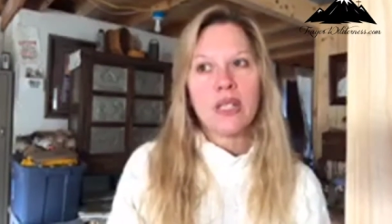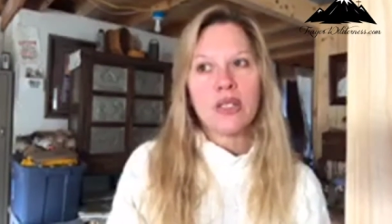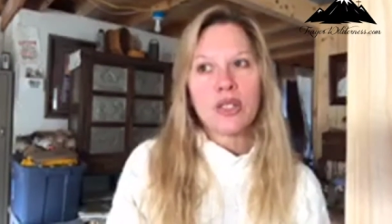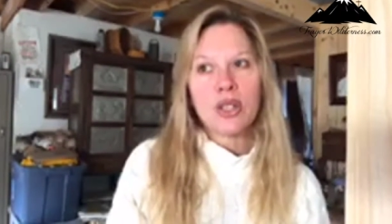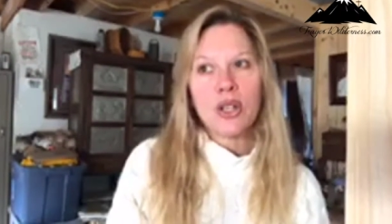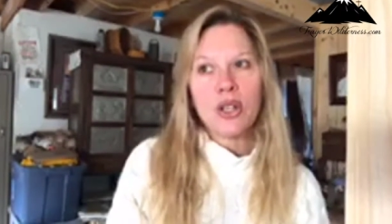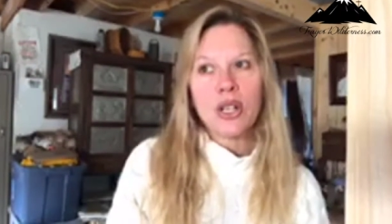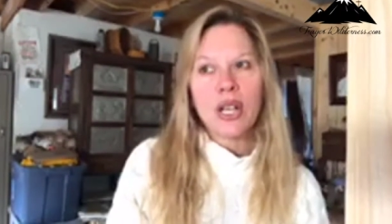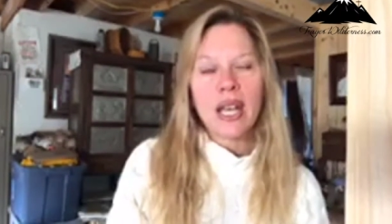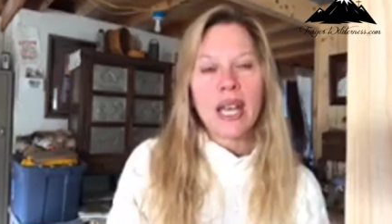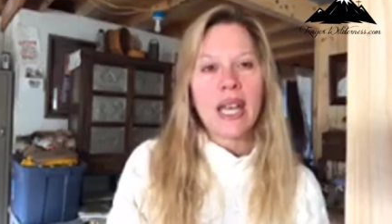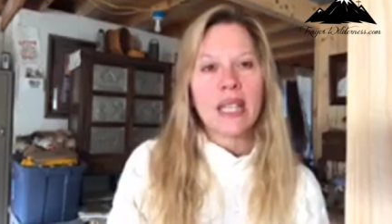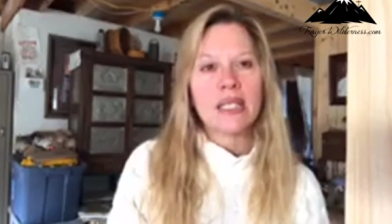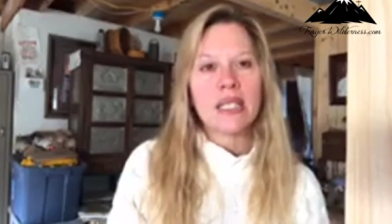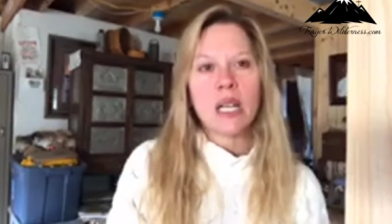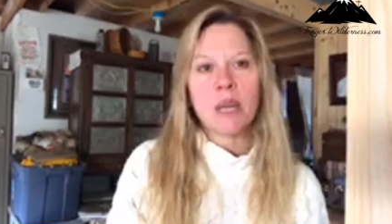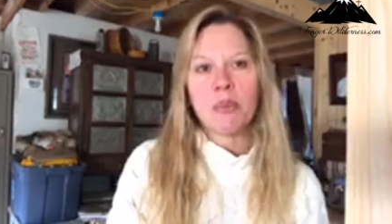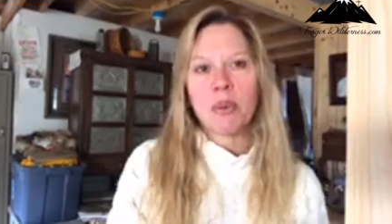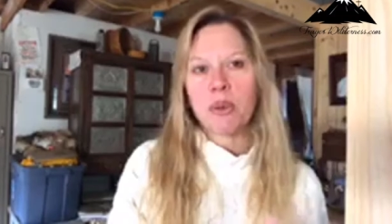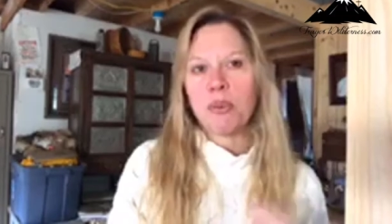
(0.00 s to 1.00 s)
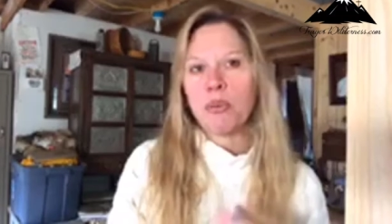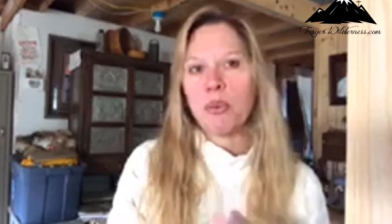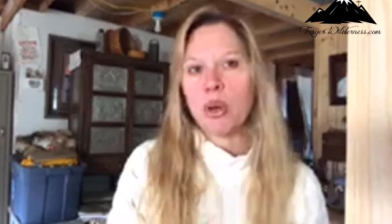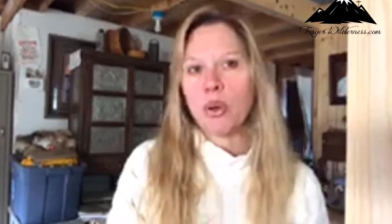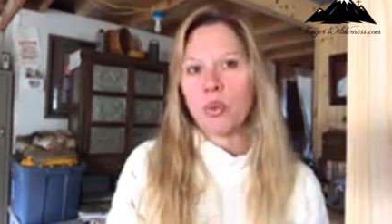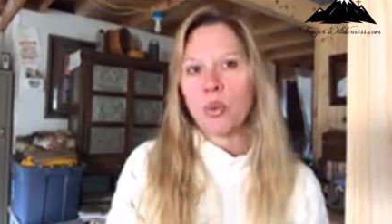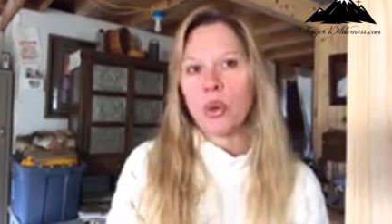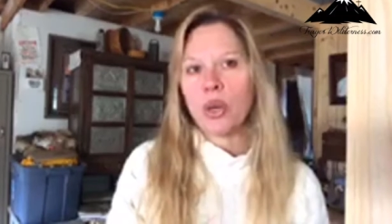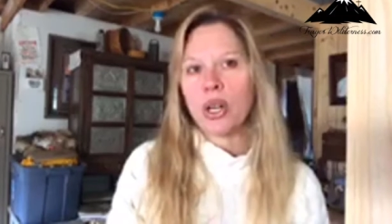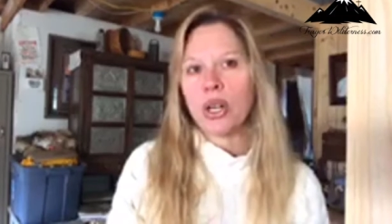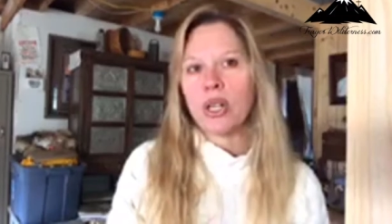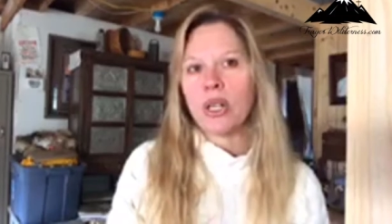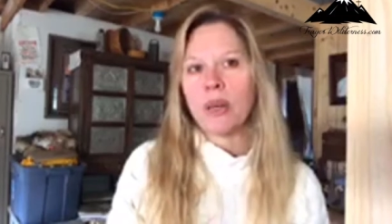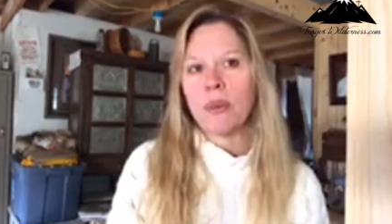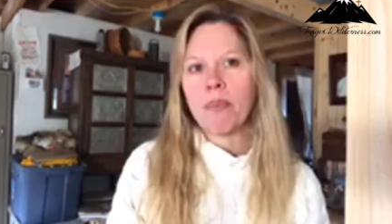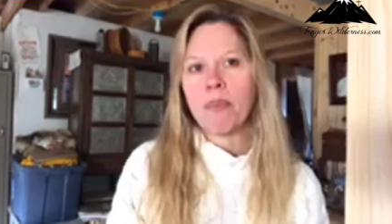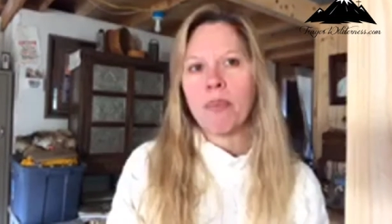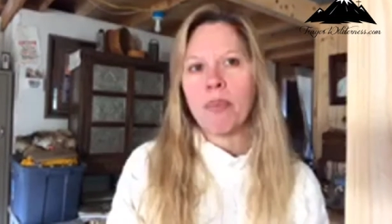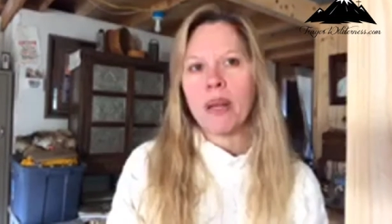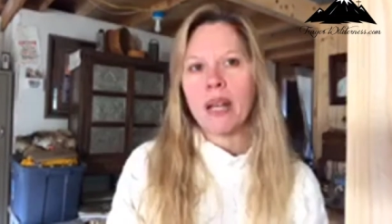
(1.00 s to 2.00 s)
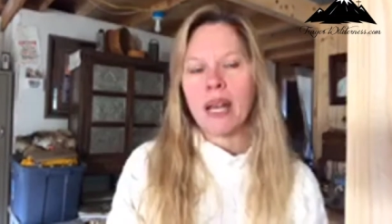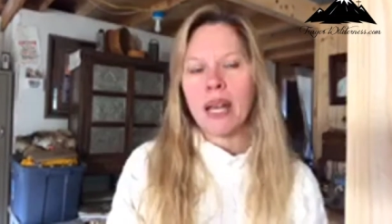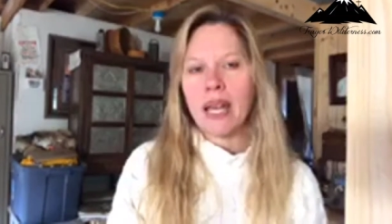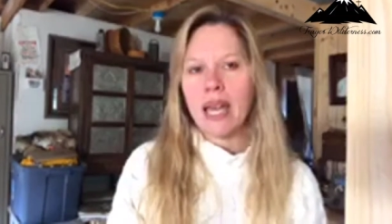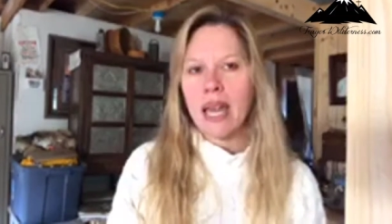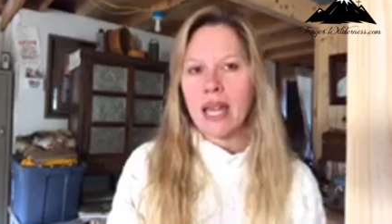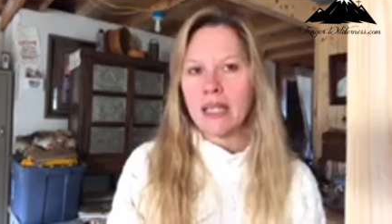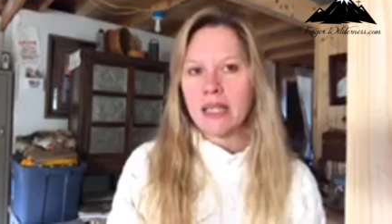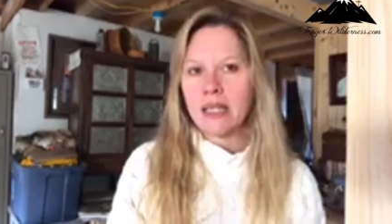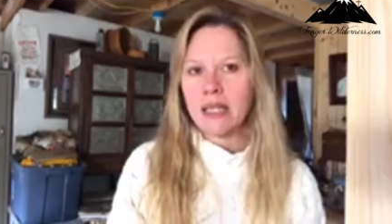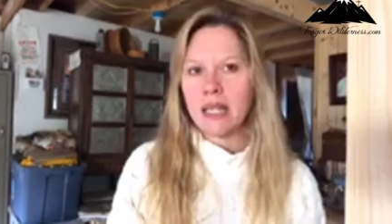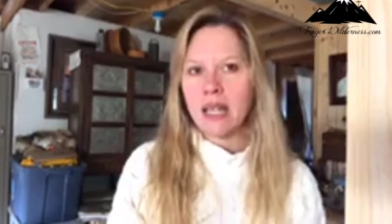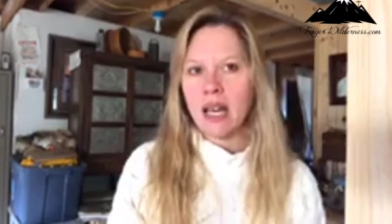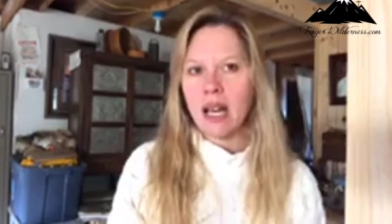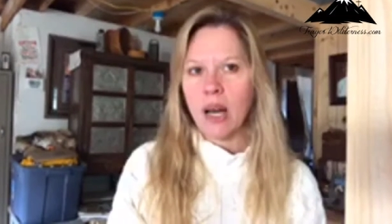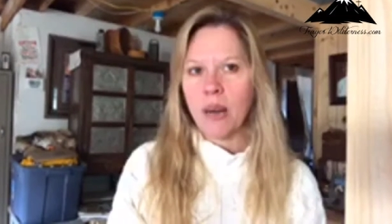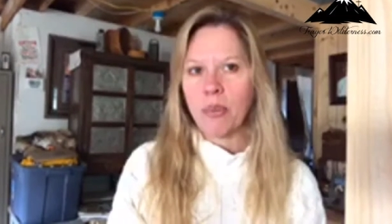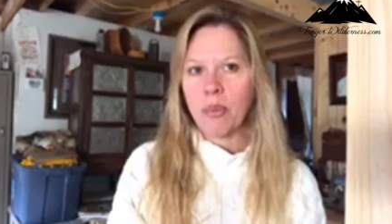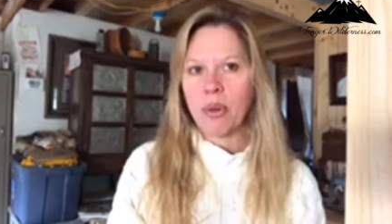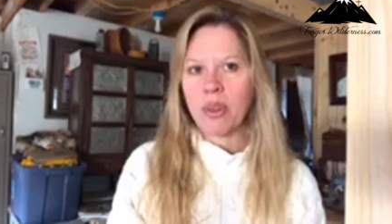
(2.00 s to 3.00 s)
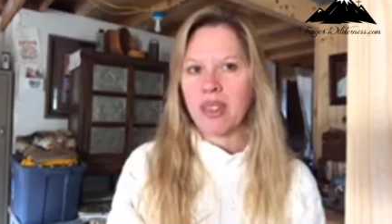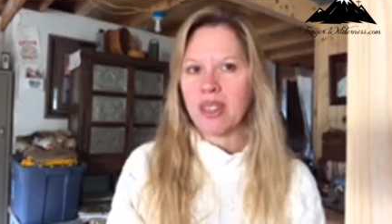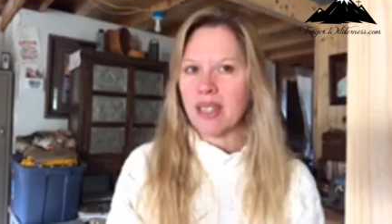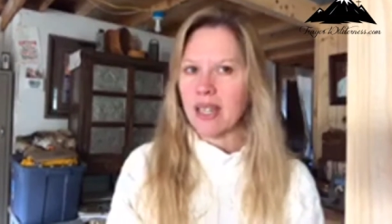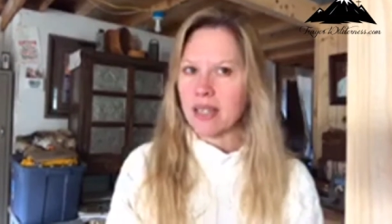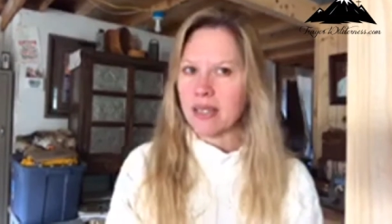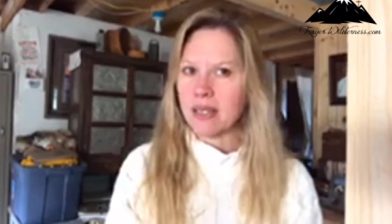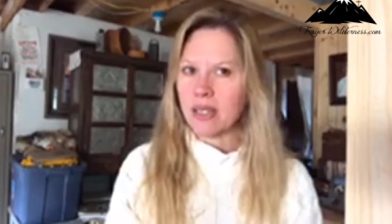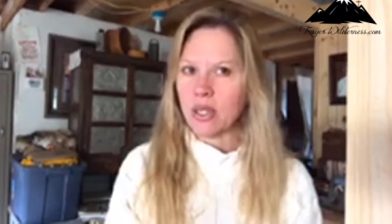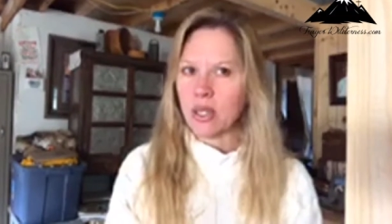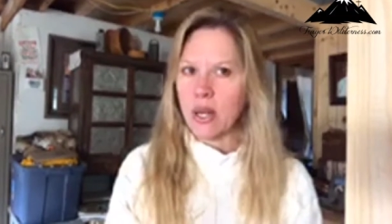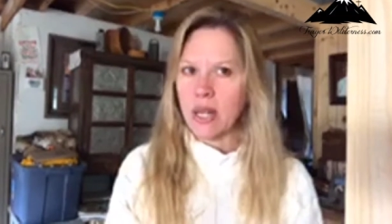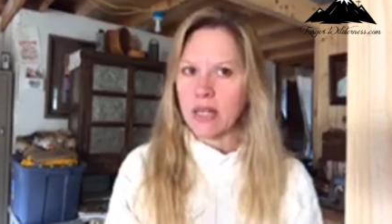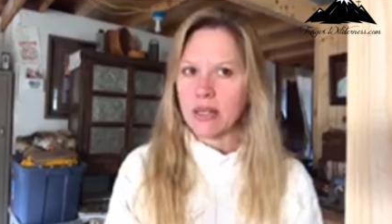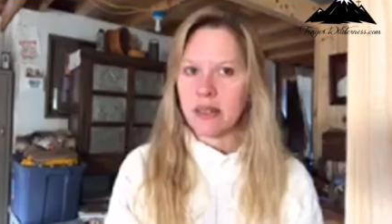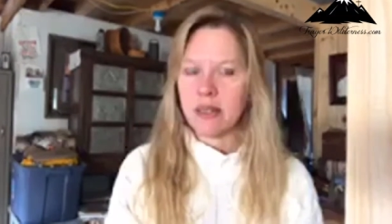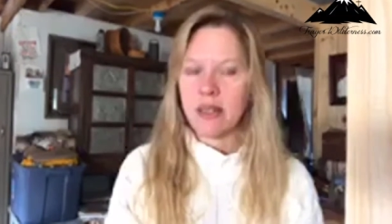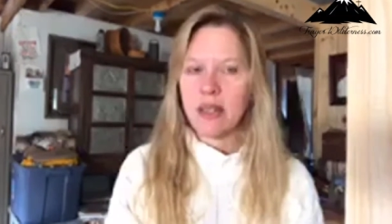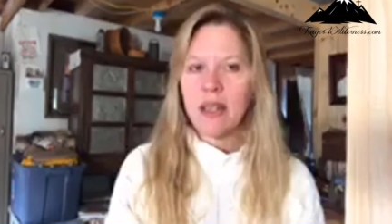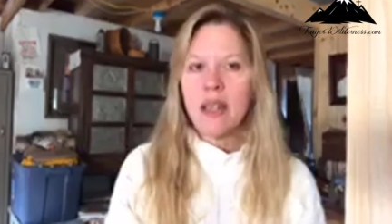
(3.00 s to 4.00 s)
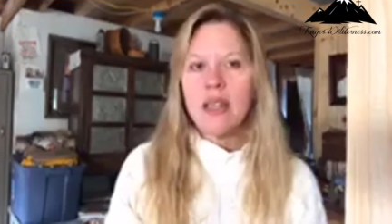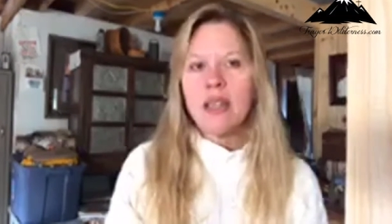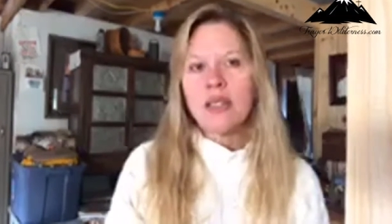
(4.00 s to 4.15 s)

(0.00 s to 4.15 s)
in turn, I ended up with more work but I ended up with less stress.